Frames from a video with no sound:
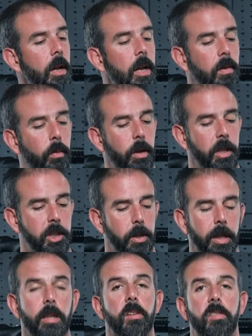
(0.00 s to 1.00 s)
if we
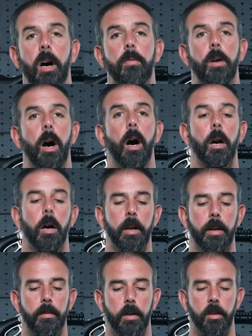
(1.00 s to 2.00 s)
trick this out for hog
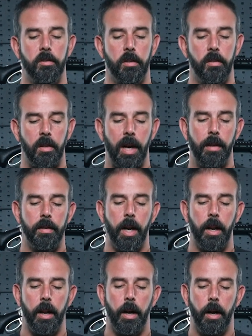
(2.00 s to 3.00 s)
hunting, for instance, I've
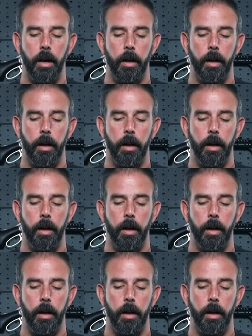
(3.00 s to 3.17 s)
got an